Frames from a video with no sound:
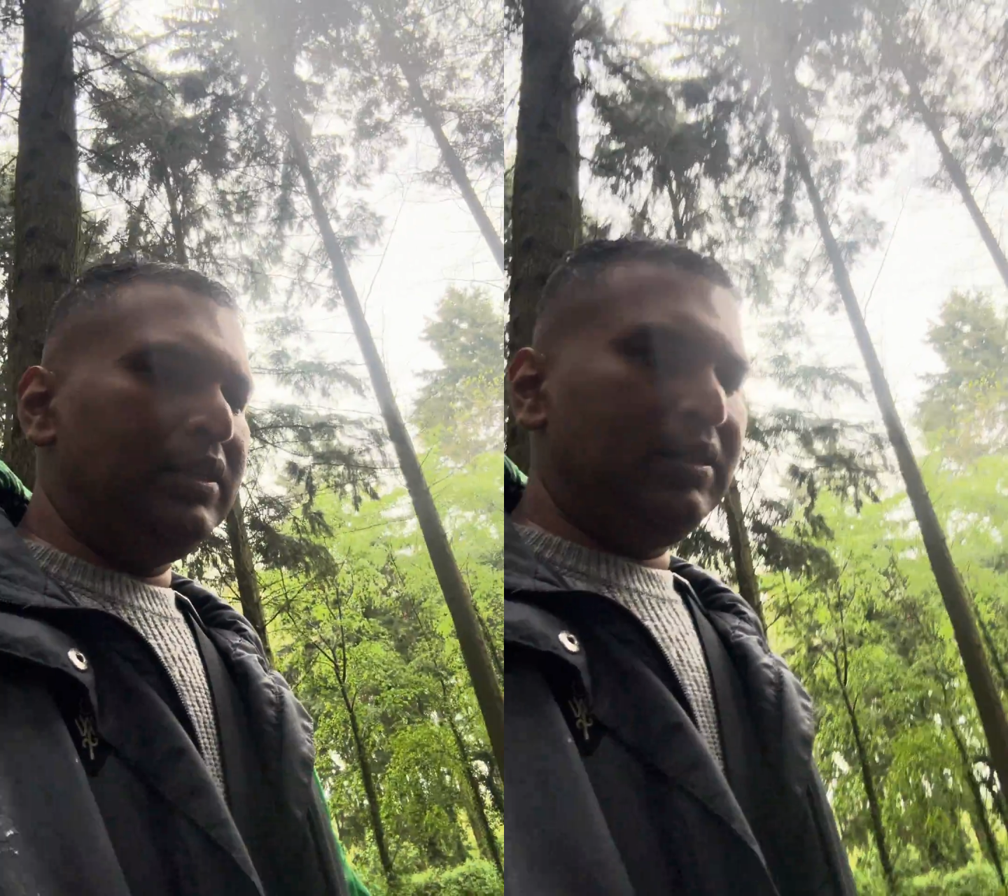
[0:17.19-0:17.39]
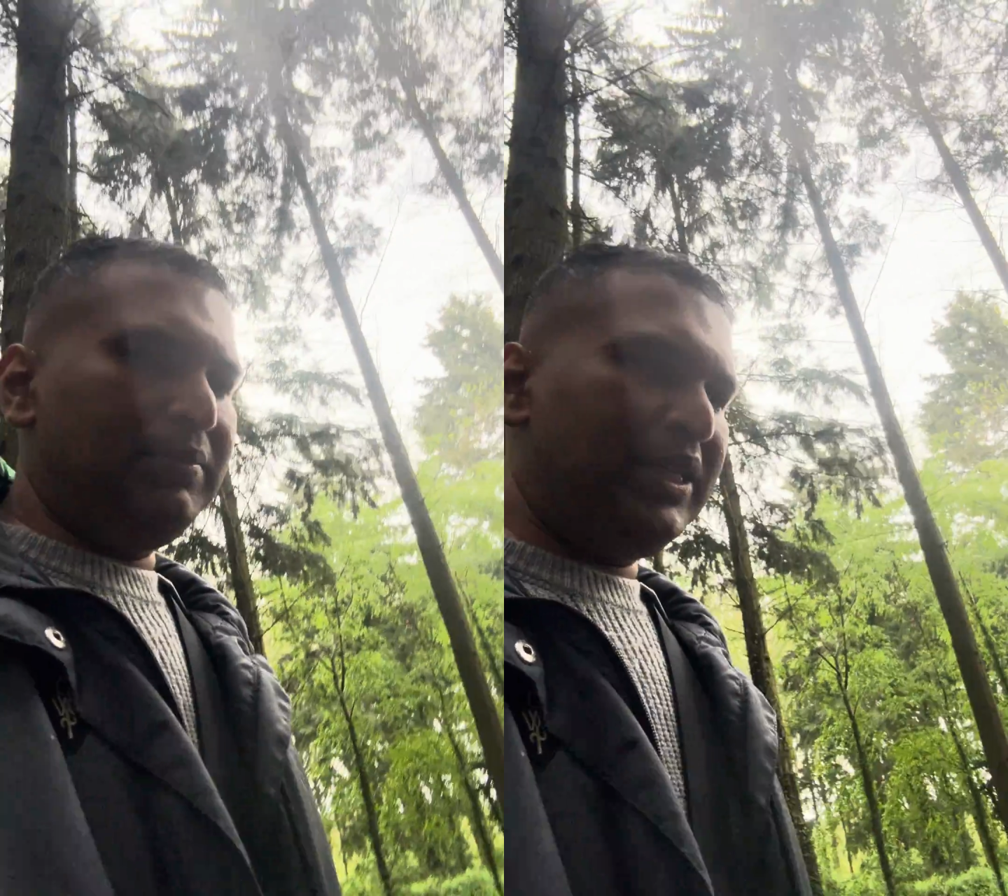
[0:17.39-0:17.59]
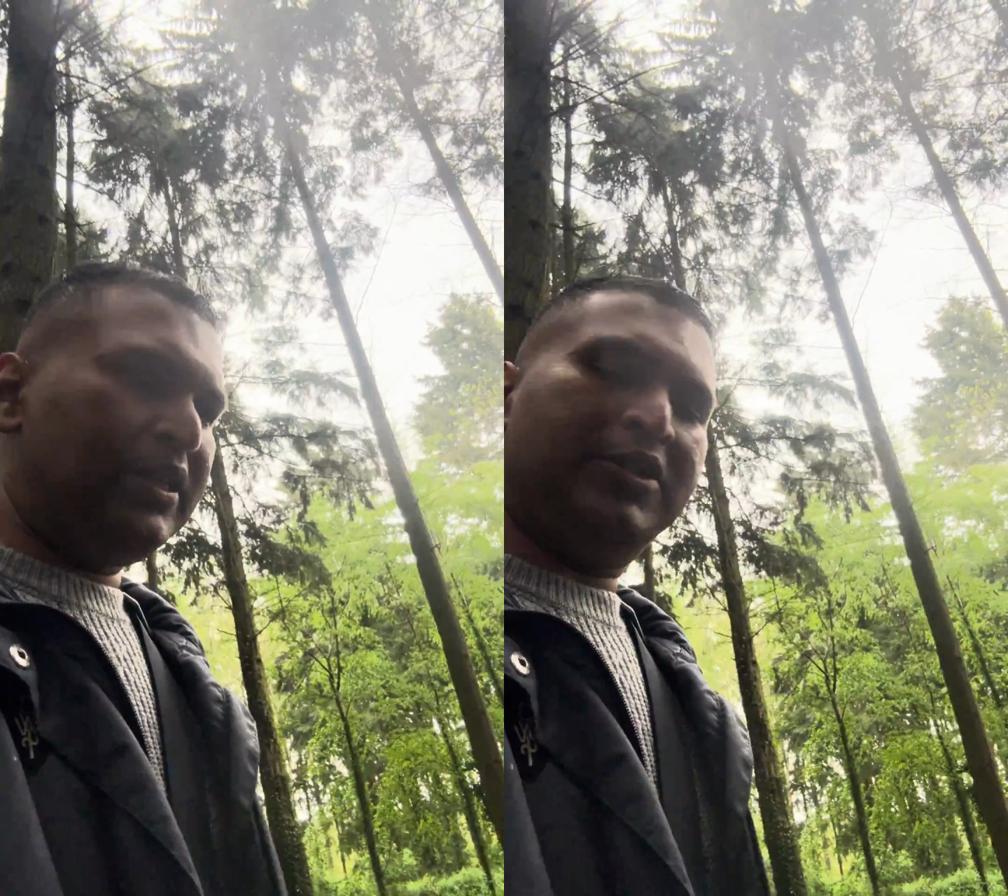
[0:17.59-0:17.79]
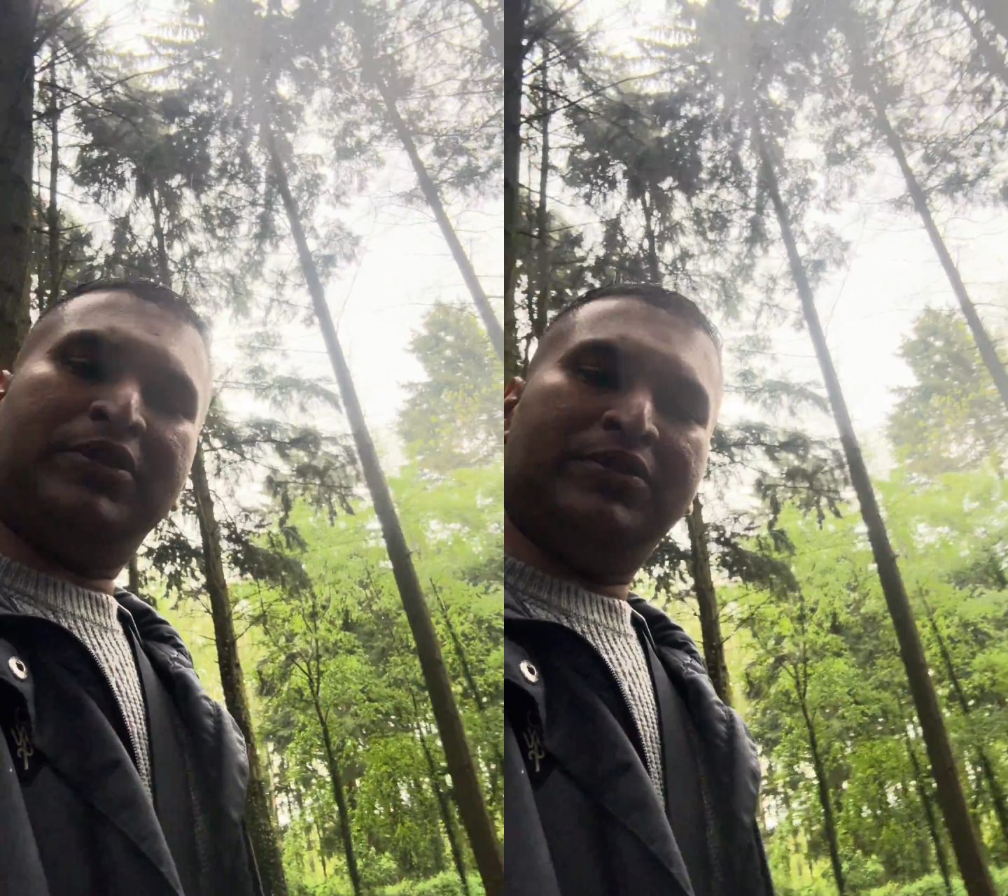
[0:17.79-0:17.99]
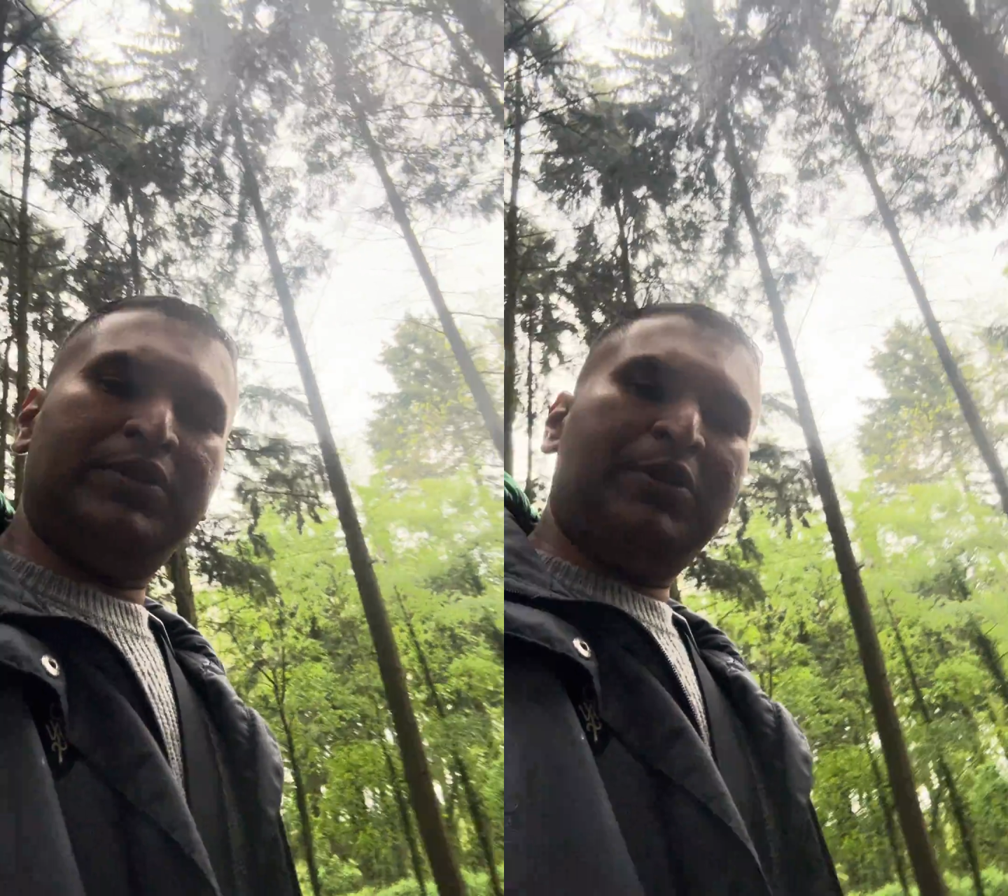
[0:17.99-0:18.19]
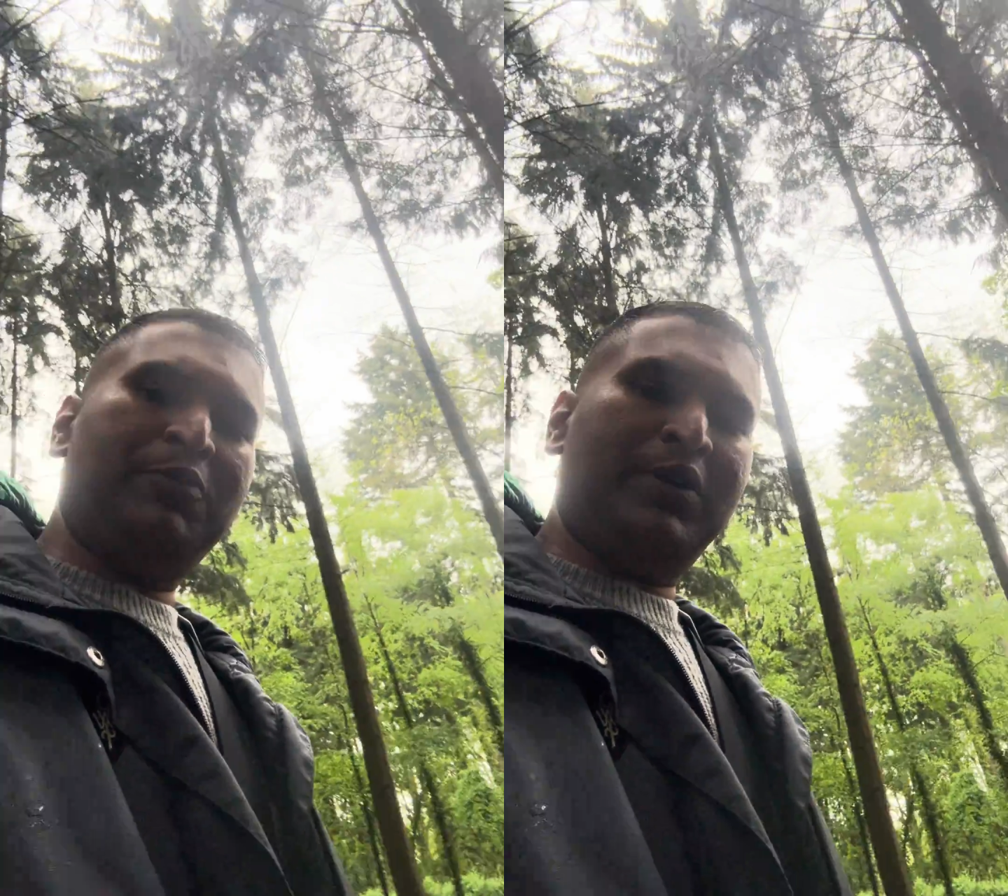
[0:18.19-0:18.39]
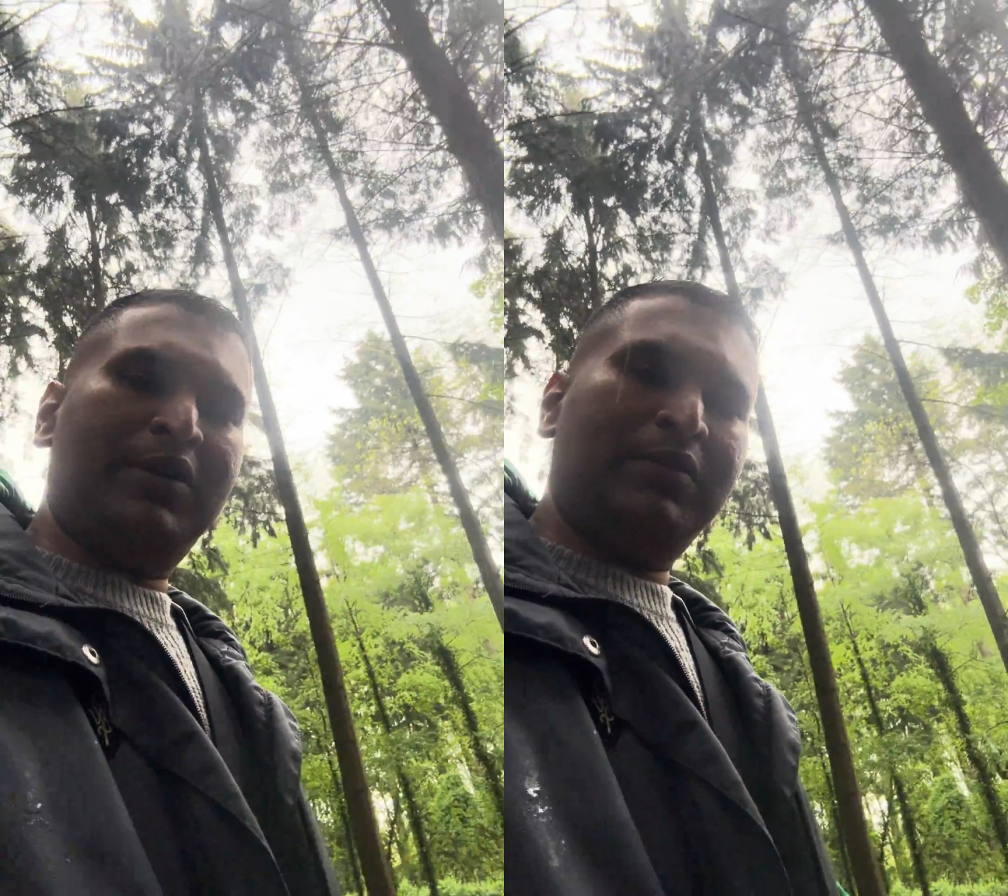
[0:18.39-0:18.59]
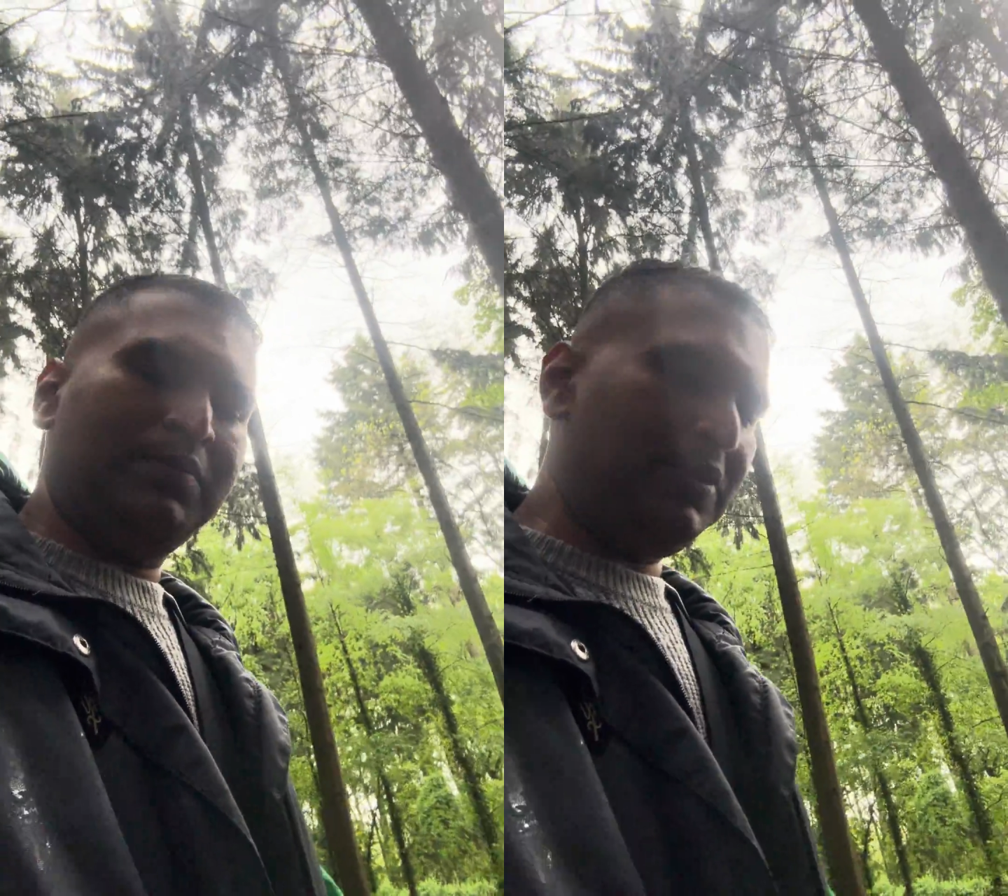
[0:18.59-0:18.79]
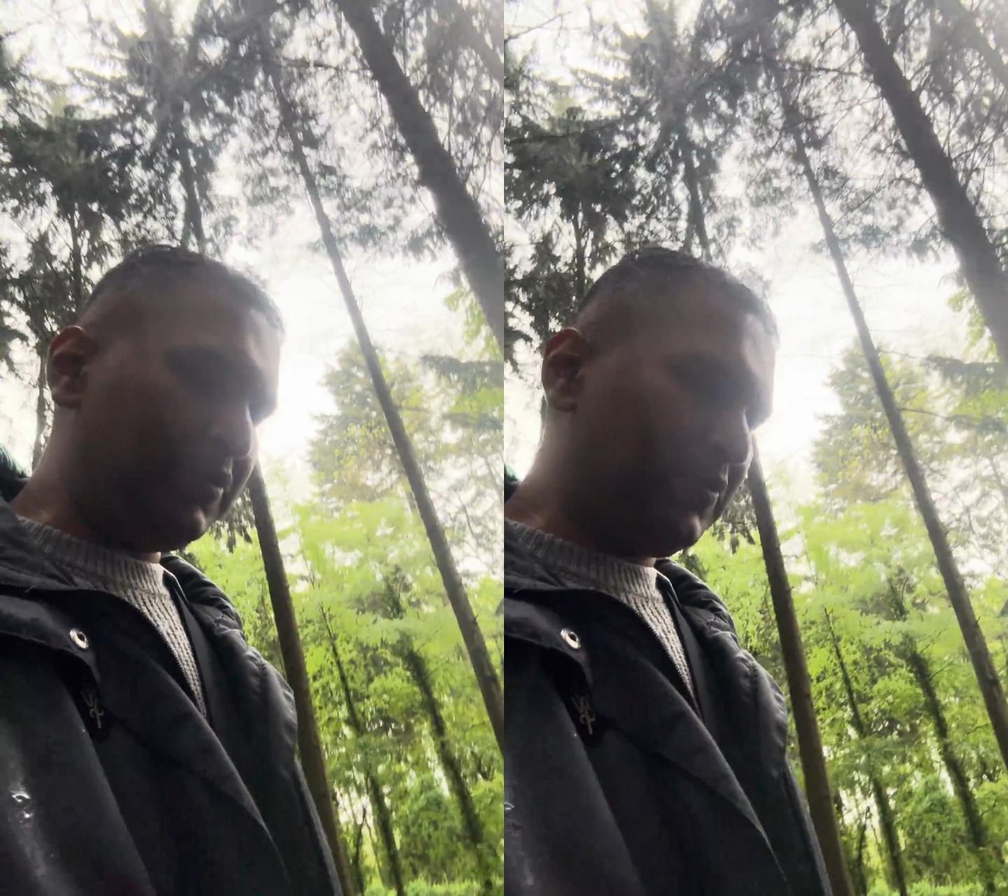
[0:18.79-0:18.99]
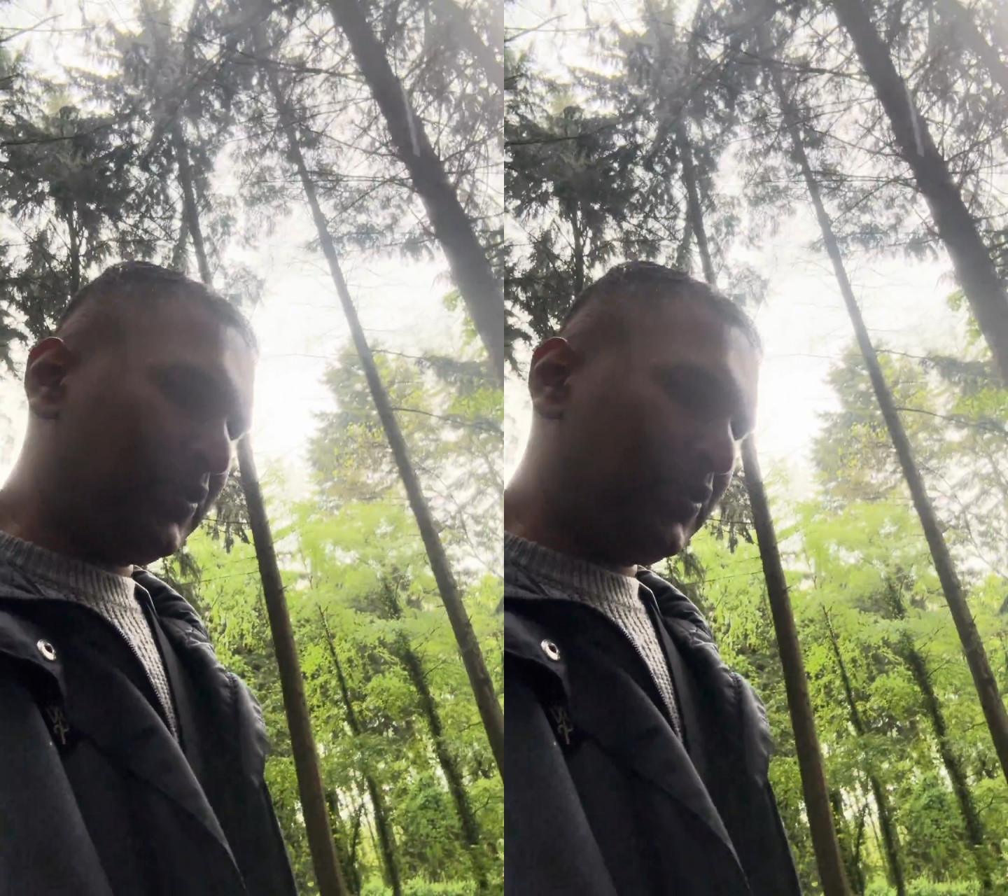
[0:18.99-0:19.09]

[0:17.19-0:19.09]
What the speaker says: big questions everyone most of the